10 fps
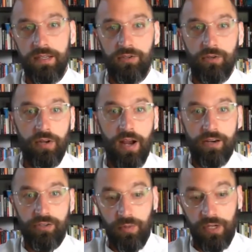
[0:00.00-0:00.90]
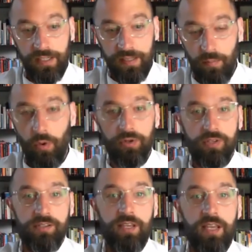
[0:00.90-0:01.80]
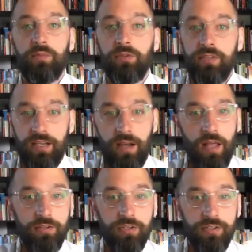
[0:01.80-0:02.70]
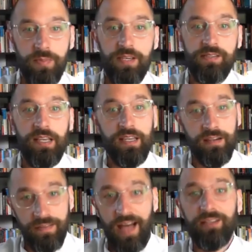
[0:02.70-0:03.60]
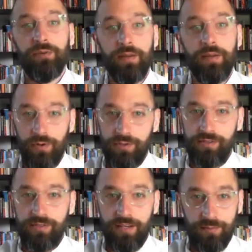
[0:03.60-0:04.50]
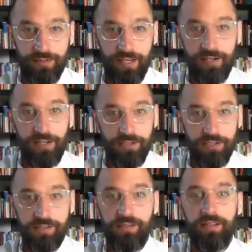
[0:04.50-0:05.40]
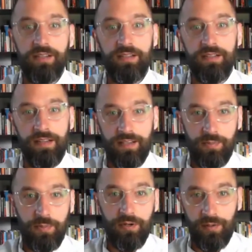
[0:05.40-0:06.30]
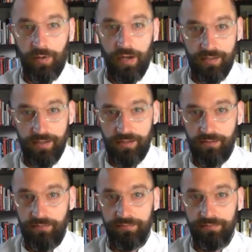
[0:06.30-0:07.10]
So they're actually bringing in more sustainable technologies because they can evaluate more sustainable technologies as part of their process.